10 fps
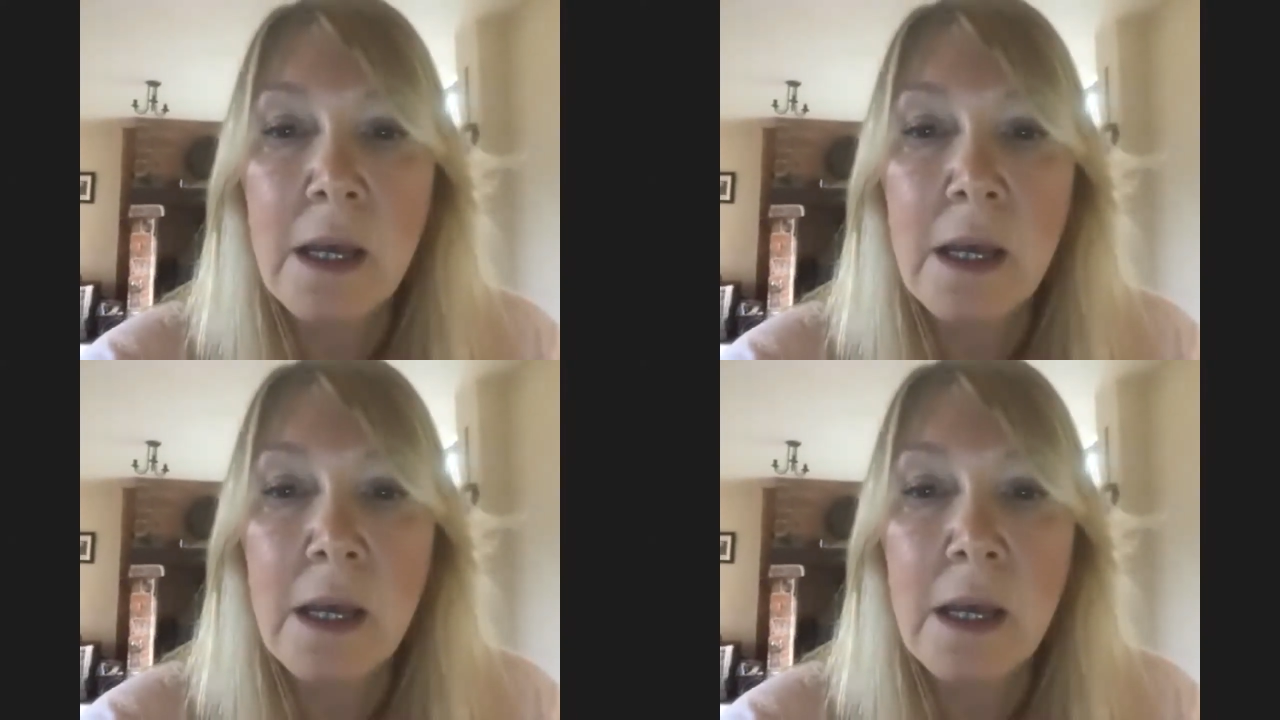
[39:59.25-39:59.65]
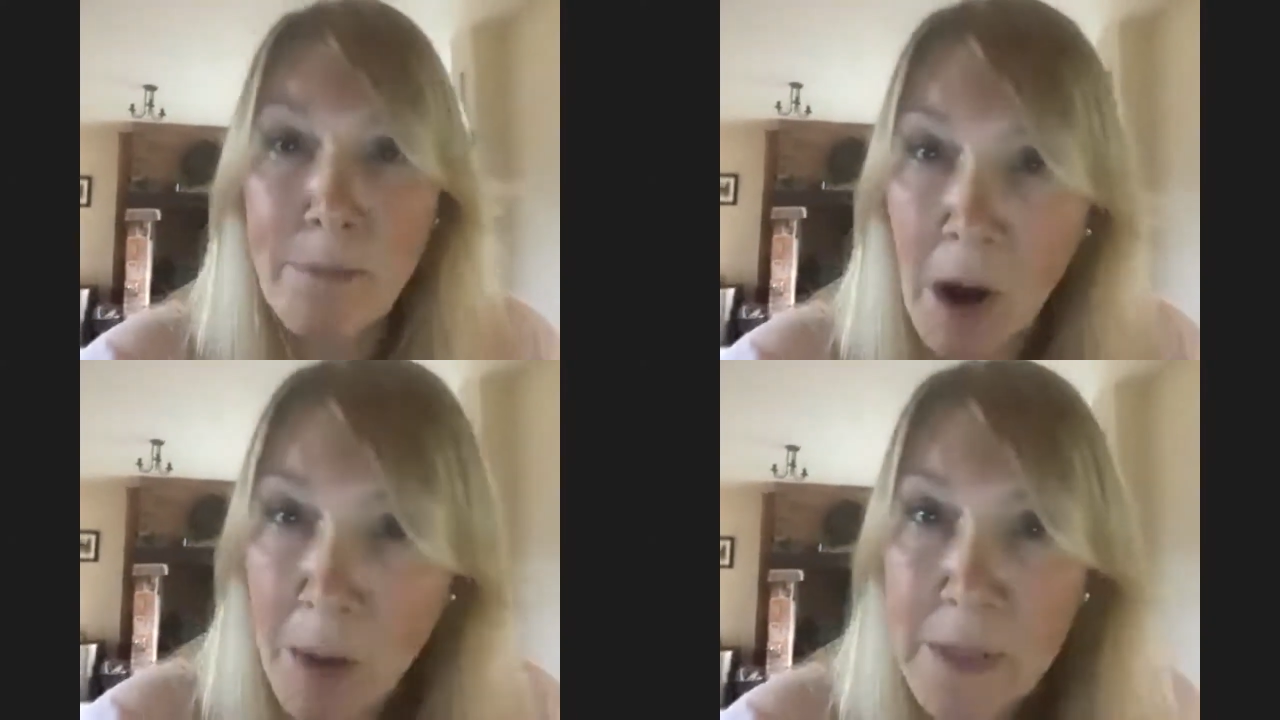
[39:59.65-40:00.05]
Or it
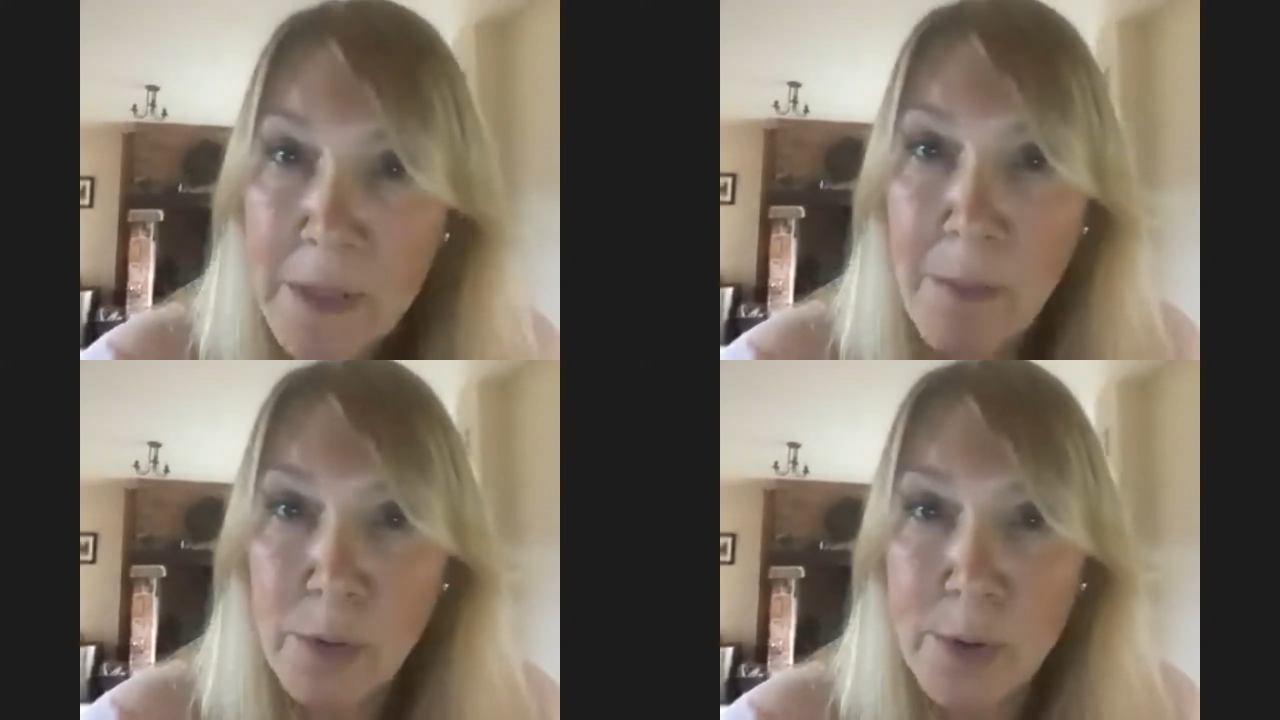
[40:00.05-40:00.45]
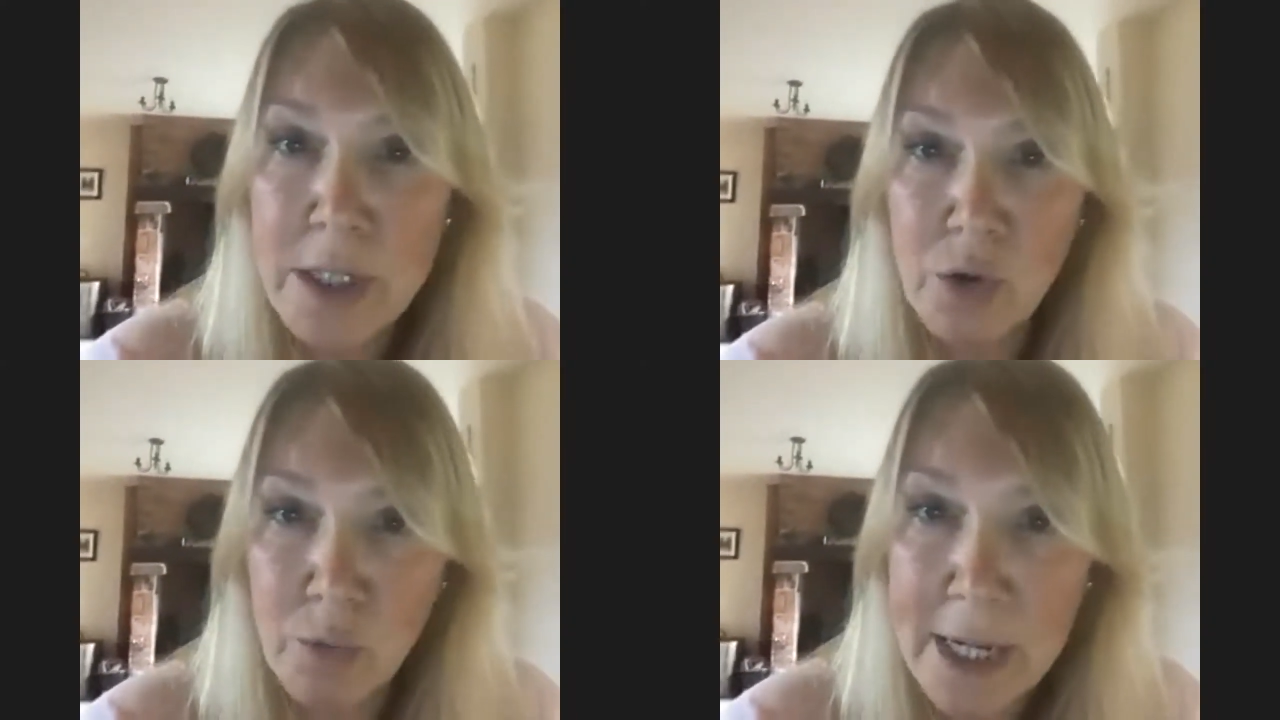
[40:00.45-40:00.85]
might be that employees
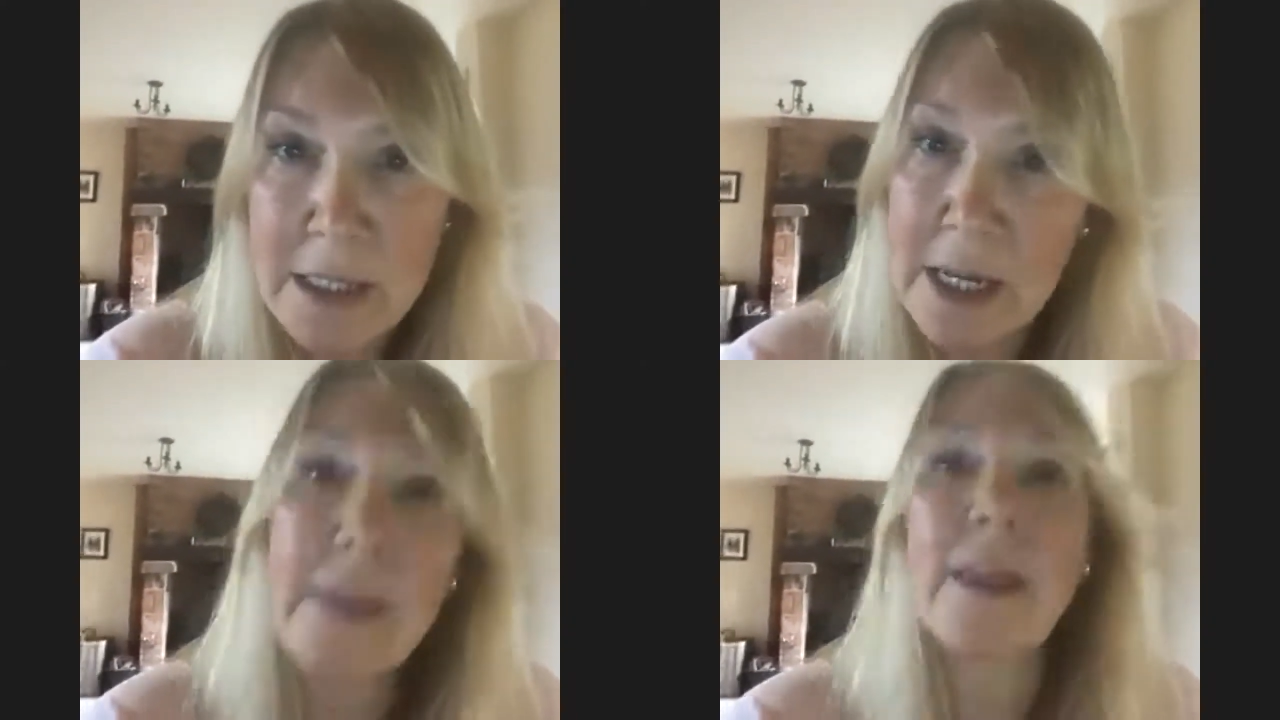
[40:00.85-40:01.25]
agree to take their